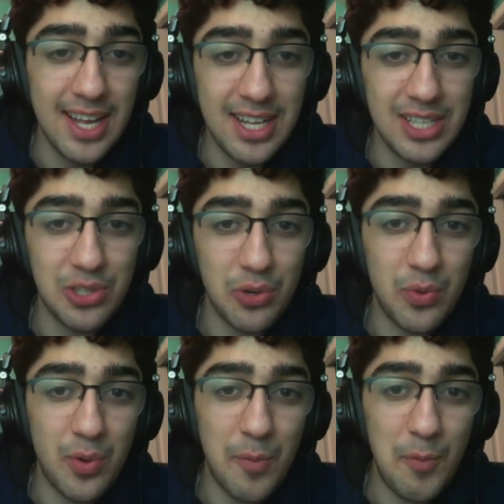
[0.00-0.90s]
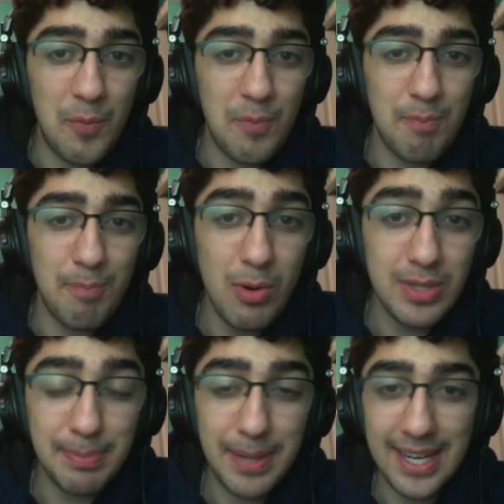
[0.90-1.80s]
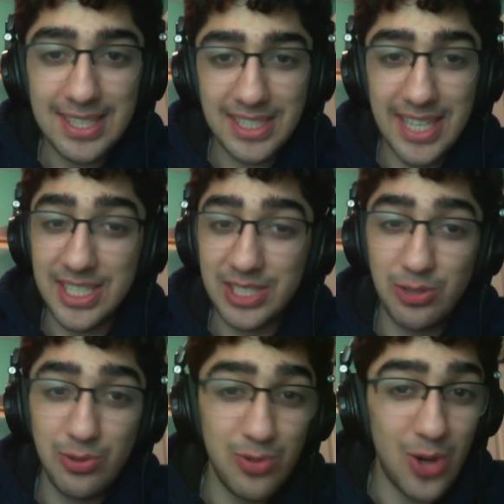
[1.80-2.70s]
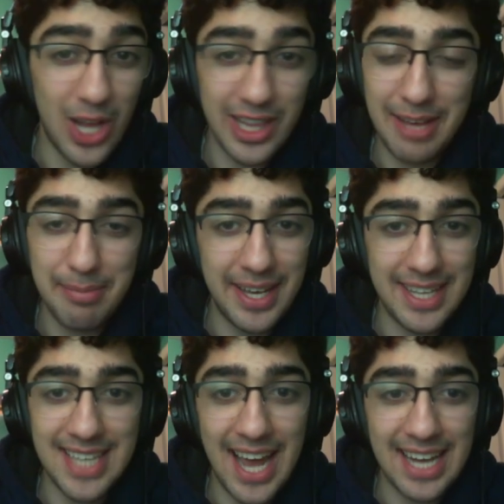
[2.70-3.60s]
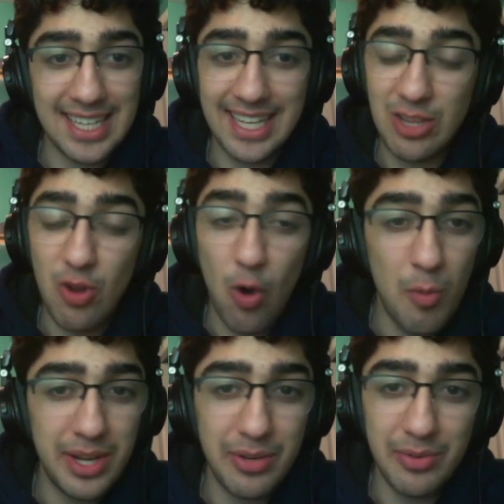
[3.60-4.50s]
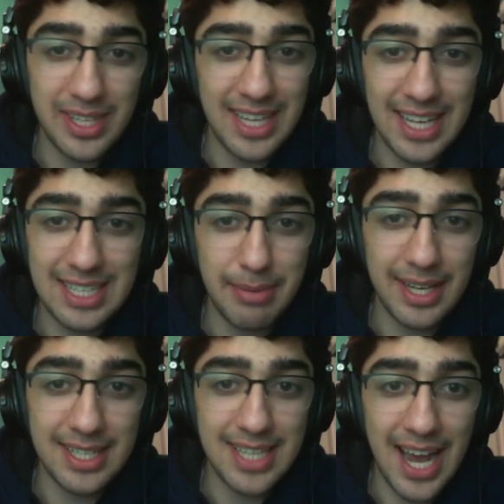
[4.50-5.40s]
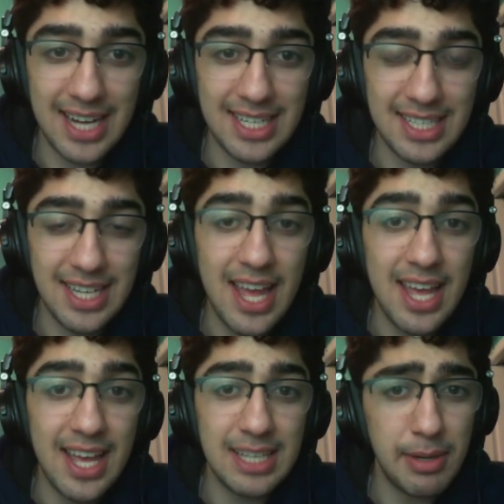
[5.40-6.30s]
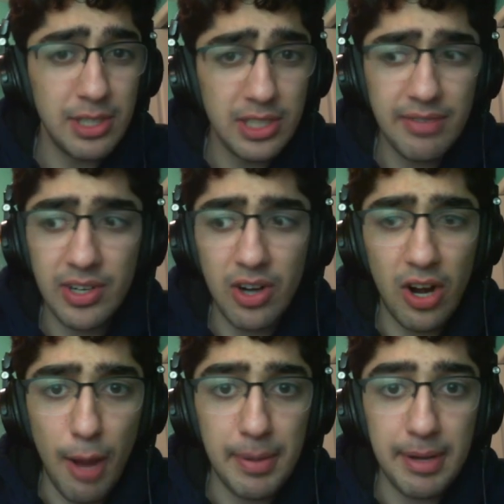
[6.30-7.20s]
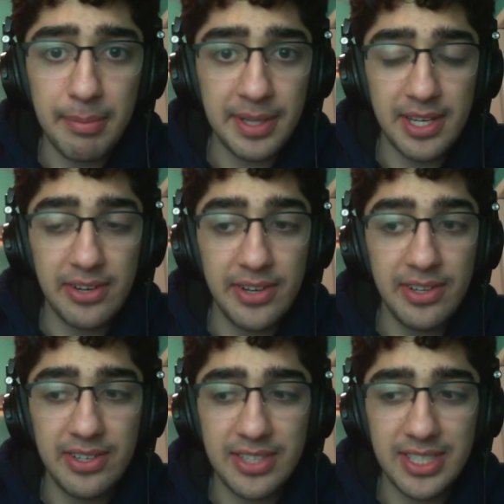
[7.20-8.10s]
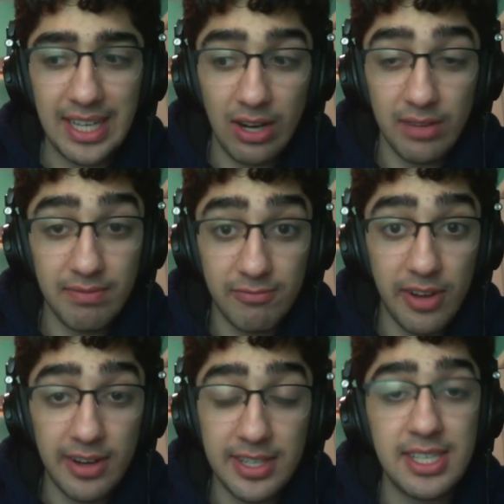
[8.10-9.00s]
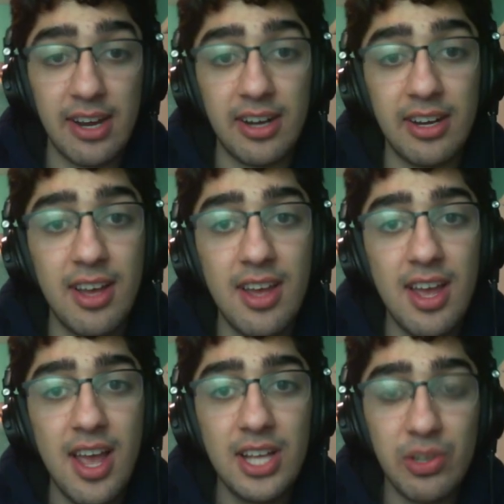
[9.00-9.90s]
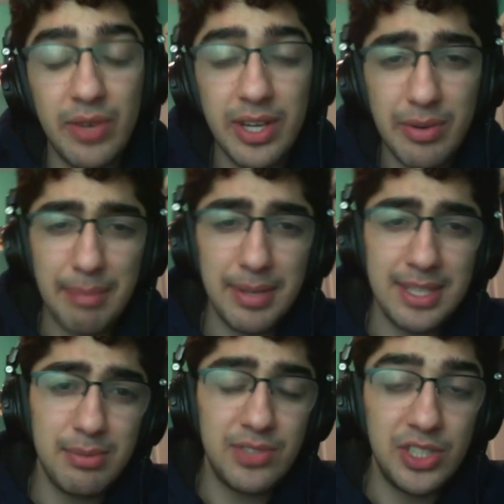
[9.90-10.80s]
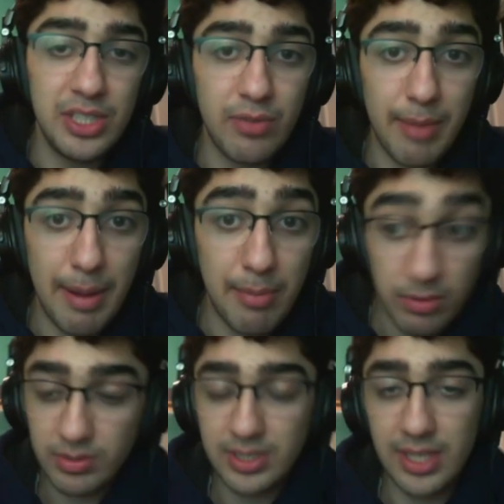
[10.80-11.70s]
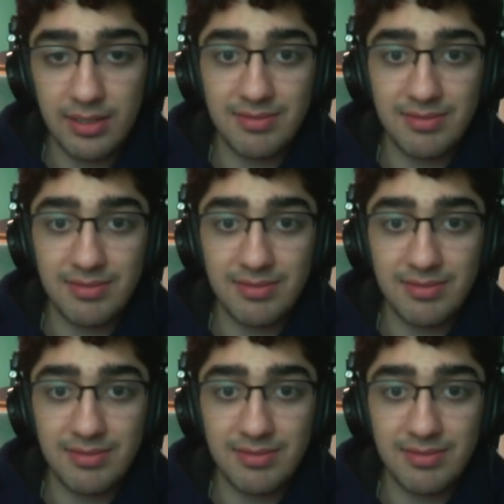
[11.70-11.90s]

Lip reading: So most players, they just do not like being attacked. Like nobody really likes being attacked. Especially if they're not up any material, they're just like very scared. So here when I played this move g4, my opponent was like,